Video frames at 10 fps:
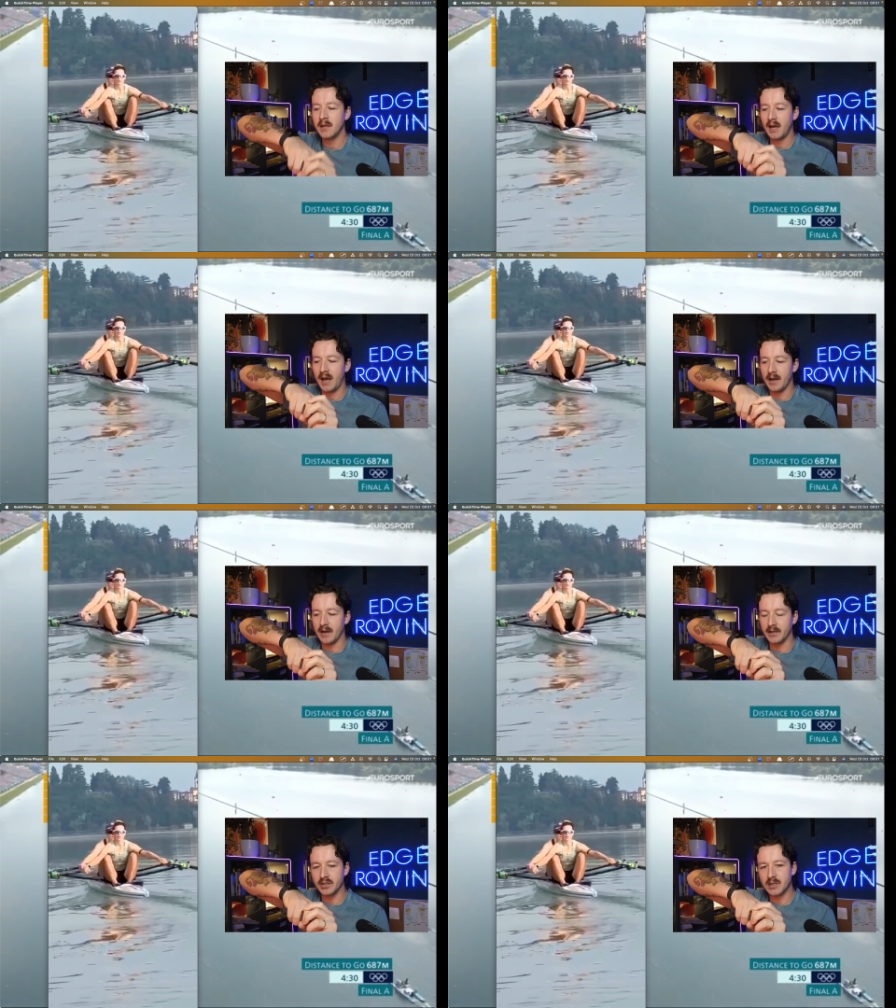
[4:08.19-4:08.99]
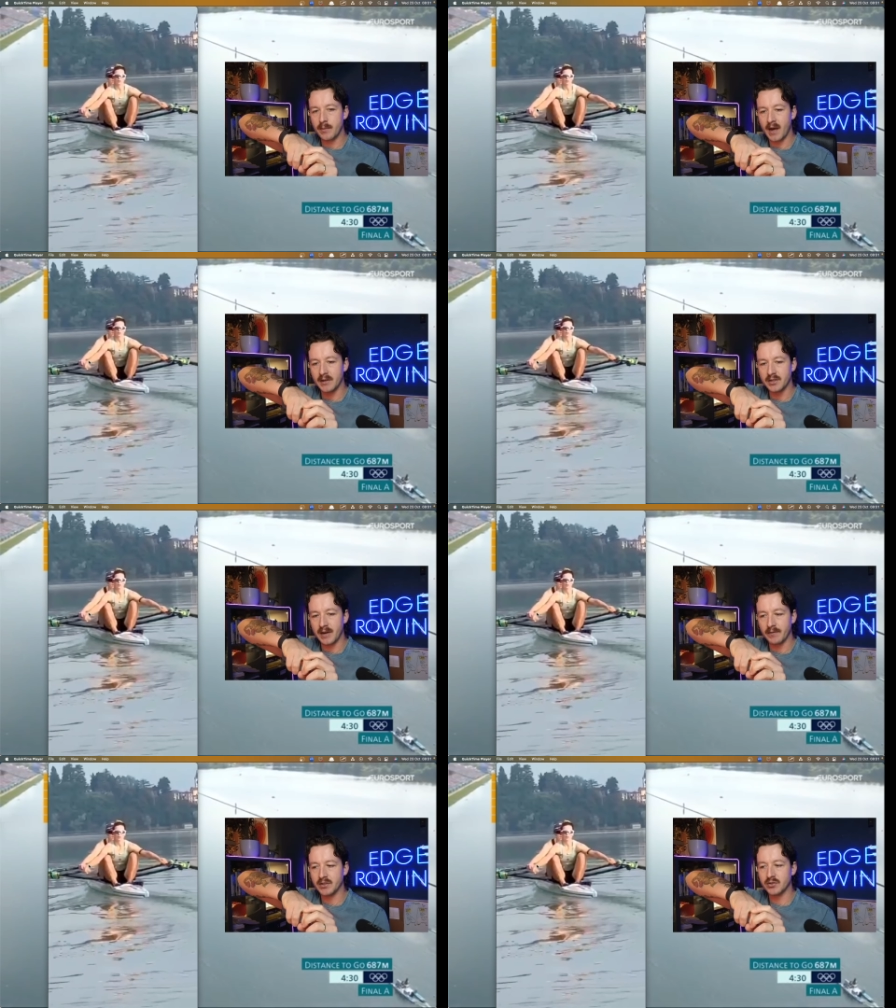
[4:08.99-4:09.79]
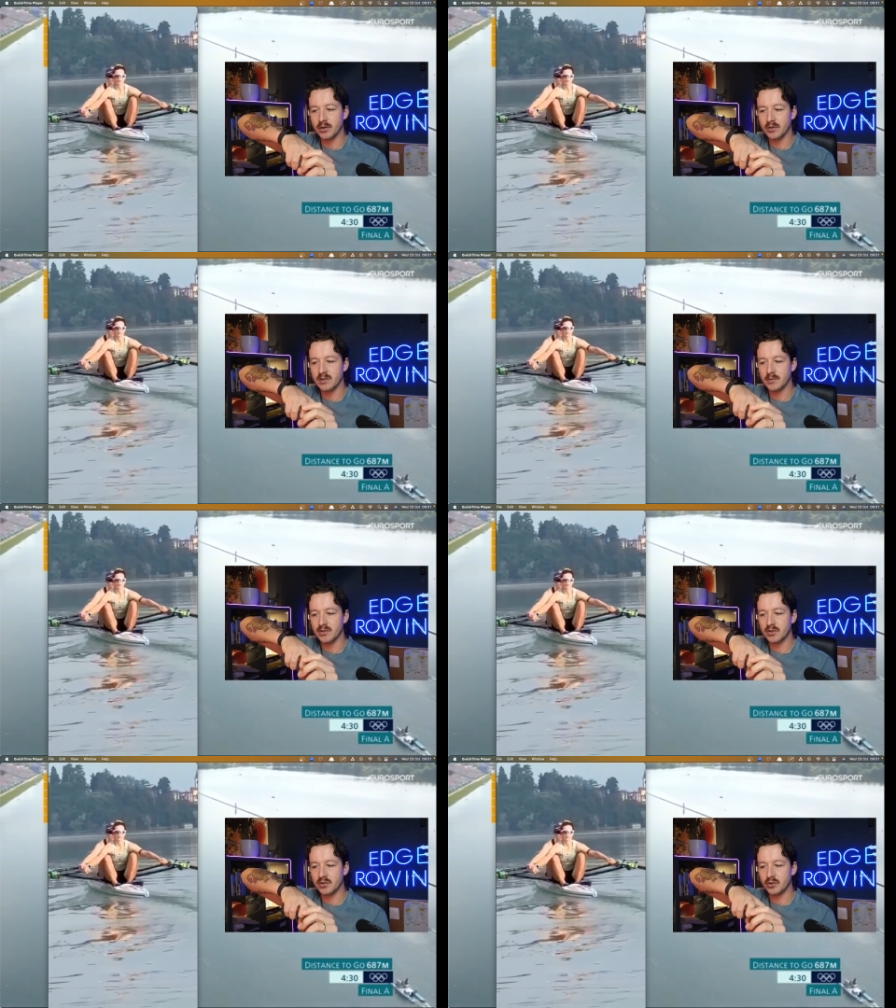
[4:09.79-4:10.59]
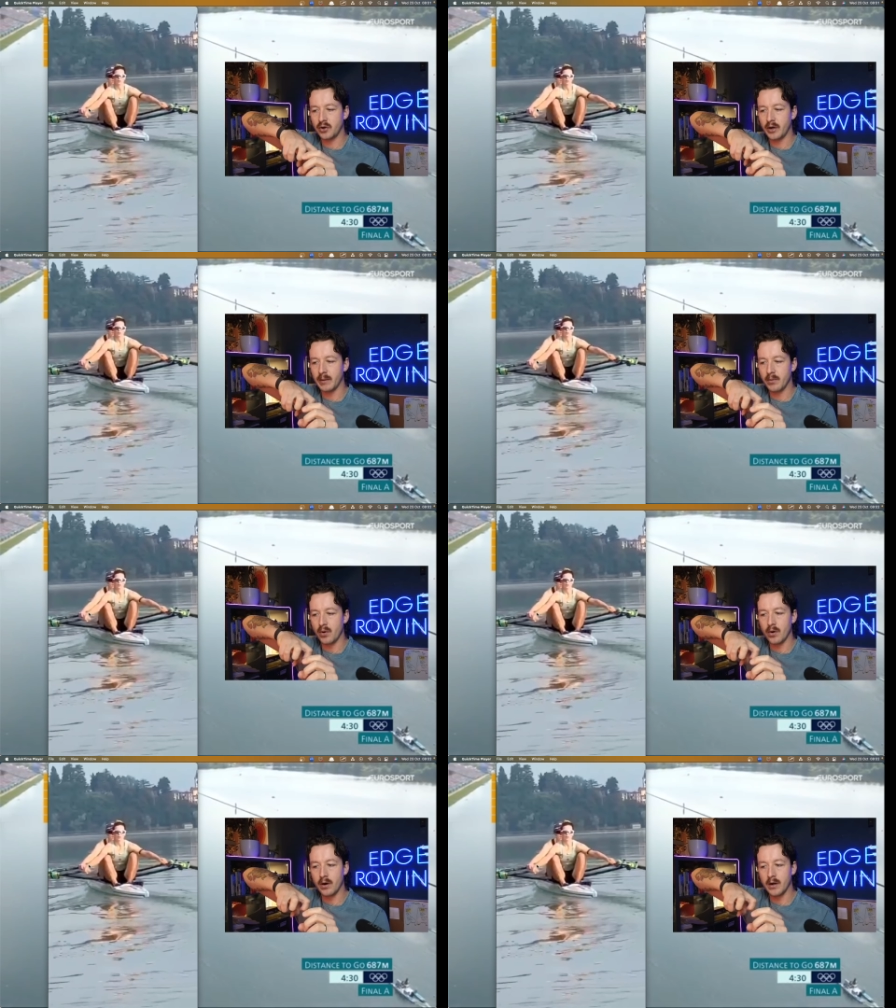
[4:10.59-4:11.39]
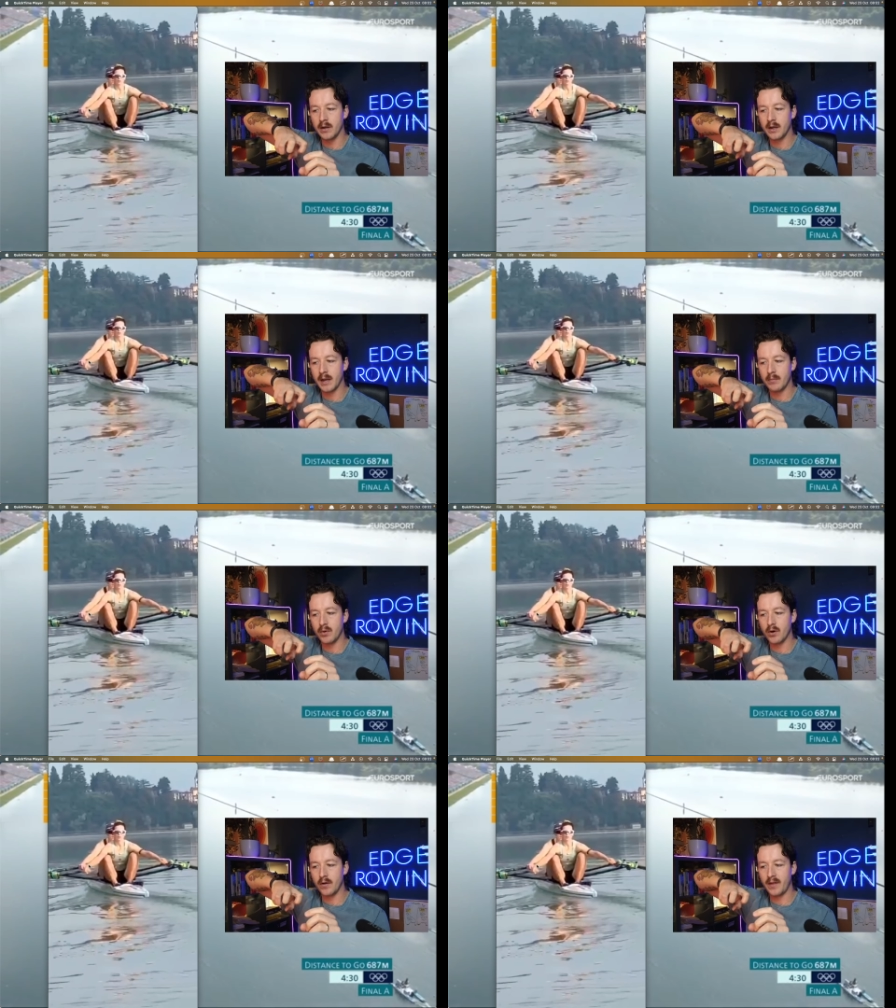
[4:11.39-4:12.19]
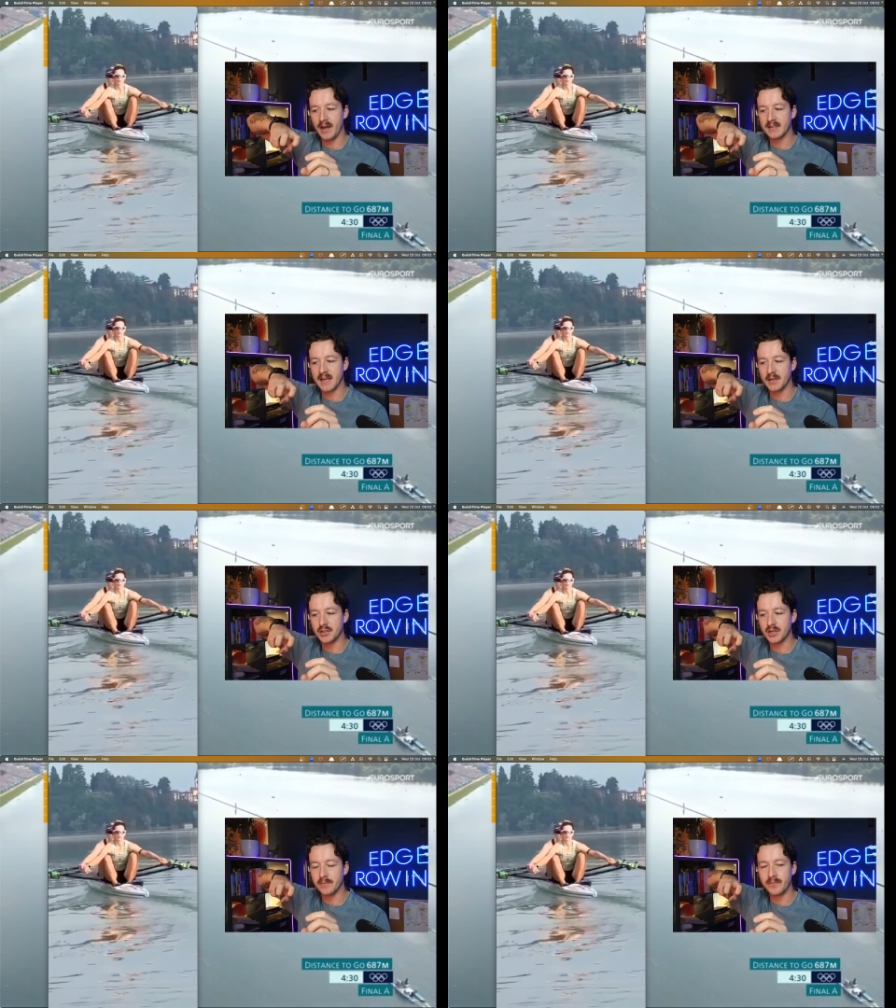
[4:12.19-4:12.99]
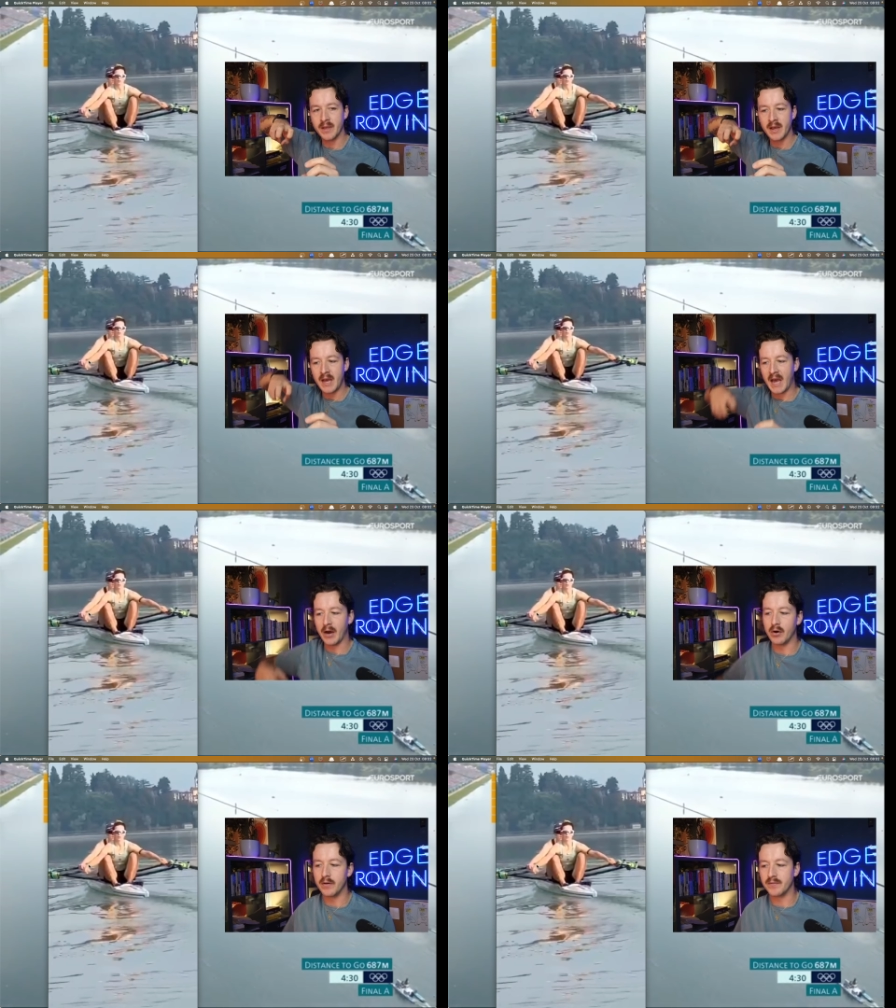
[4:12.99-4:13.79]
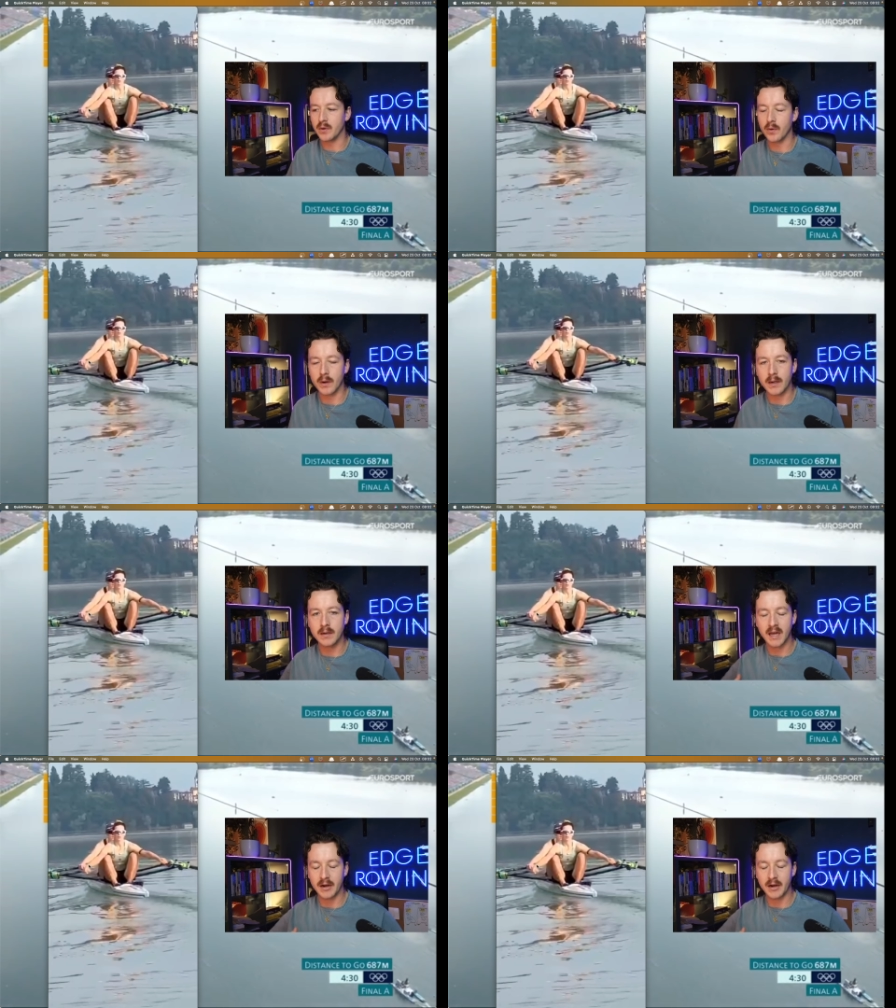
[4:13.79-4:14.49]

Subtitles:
And just imagine every stroke, someone's just drawing more and more of that tension out of your